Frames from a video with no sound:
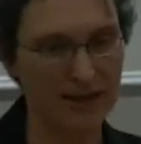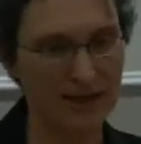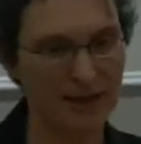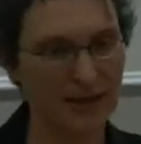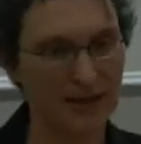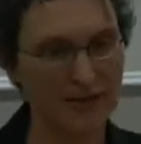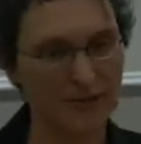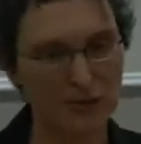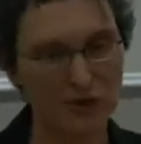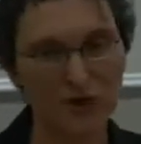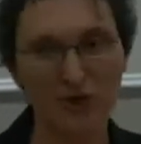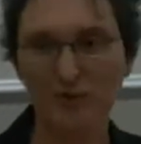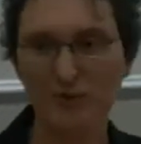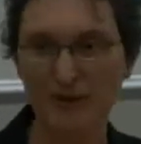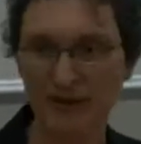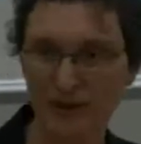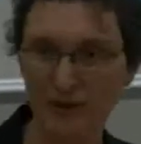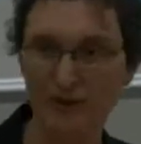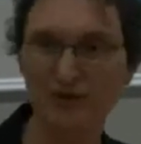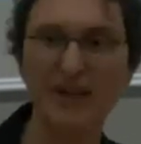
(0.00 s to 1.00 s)
If you talk about
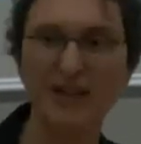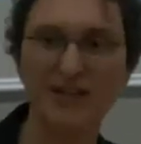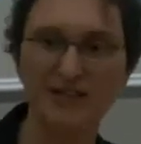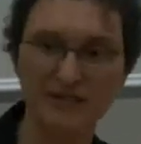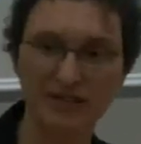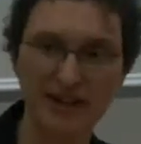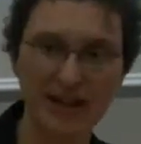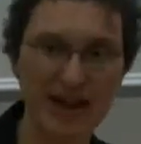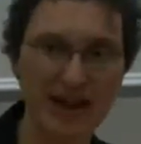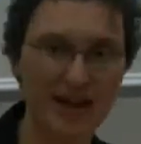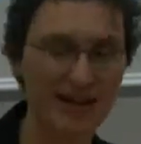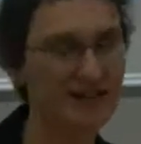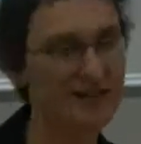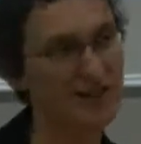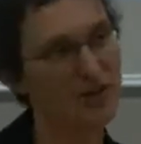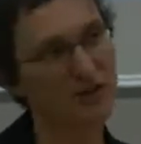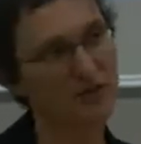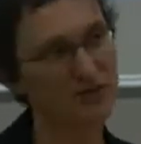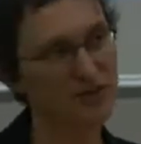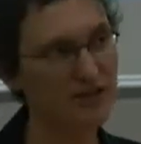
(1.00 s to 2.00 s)
the creative class,
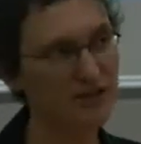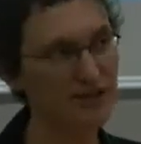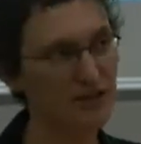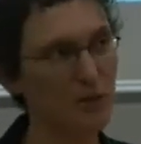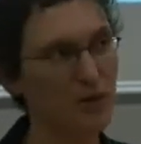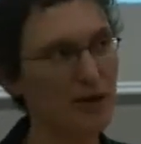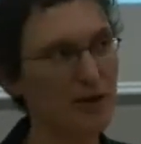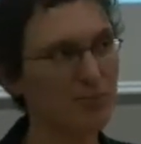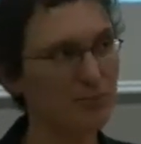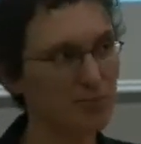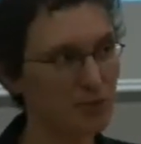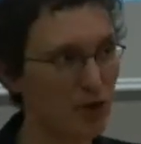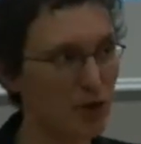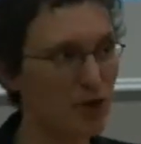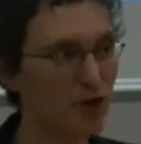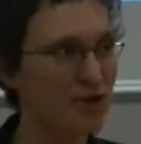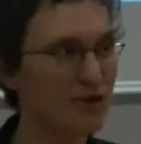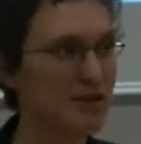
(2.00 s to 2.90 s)
often it's quite broad.